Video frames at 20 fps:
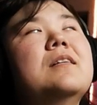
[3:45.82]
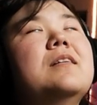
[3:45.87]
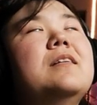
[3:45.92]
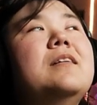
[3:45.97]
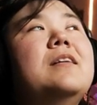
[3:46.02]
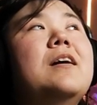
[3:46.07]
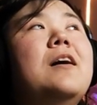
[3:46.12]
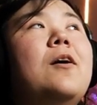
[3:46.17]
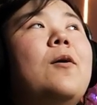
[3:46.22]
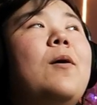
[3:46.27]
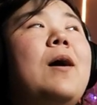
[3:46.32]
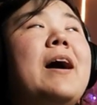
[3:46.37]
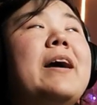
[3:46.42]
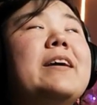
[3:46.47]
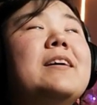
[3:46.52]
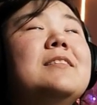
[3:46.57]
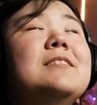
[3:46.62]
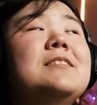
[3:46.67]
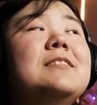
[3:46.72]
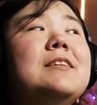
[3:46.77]
You know, I
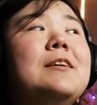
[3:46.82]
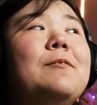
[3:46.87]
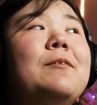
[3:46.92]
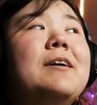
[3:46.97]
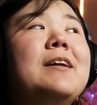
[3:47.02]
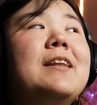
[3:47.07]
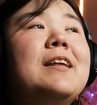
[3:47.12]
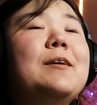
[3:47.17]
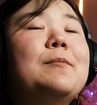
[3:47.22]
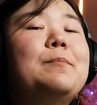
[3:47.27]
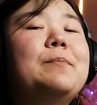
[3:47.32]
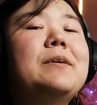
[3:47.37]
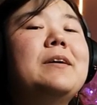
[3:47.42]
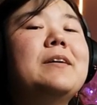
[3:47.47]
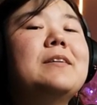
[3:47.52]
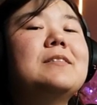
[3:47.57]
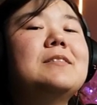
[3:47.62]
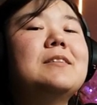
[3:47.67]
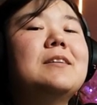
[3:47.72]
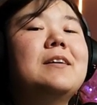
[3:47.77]
can see why they
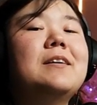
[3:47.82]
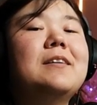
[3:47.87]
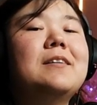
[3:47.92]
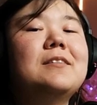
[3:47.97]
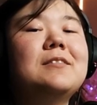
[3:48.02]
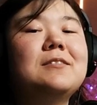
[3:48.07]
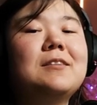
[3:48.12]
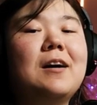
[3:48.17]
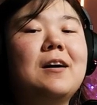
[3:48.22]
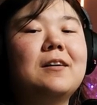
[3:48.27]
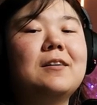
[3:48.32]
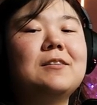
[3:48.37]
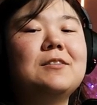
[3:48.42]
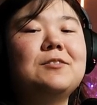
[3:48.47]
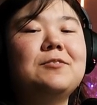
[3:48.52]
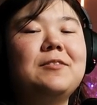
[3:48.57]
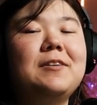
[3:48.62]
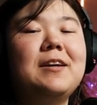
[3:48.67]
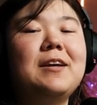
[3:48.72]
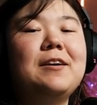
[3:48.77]
picked
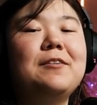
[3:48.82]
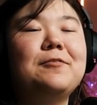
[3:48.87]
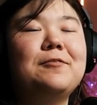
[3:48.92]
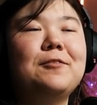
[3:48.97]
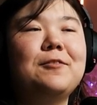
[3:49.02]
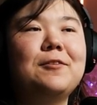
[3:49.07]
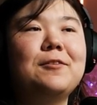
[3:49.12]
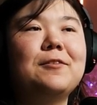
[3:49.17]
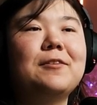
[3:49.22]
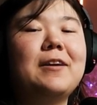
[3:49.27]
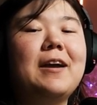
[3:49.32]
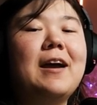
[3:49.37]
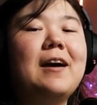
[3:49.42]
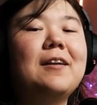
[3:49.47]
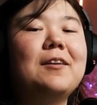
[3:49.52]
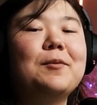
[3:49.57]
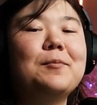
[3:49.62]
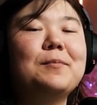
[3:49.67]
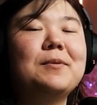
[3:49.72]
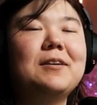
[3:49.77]
Sokka's VA for
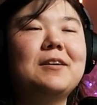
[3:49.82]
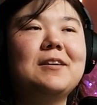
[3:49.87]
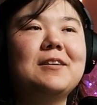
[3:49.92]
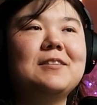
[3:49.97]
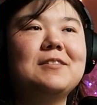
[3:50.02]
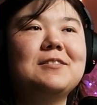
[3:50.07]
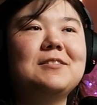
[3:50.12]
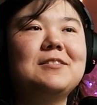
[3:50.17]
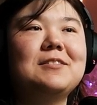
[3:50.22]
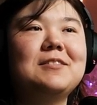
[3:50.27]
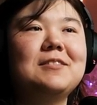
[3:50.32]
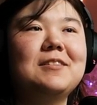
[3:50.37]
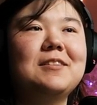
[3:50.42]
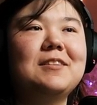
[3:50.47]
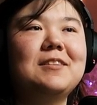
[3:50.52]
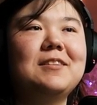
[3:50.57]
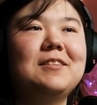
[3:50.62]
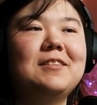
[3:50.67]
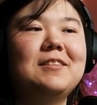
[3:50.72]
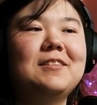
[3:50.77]
Callum because
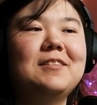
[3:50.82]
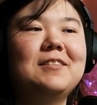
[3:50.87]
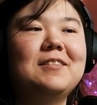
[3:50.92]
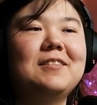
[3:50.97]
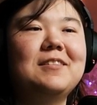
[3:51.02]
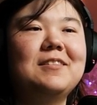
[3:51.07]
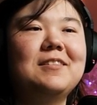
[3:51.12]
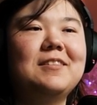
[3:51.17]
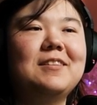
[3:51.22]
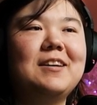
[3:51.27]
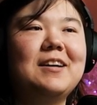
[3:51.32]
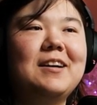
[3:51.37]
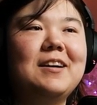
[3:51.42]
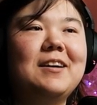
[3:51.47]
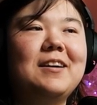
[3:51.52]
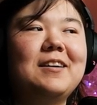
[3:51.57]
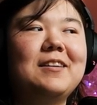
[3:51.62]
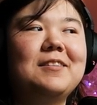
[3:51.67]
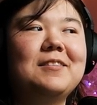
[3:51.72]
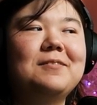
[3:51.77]

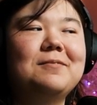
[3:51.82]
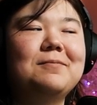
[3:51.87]
Callum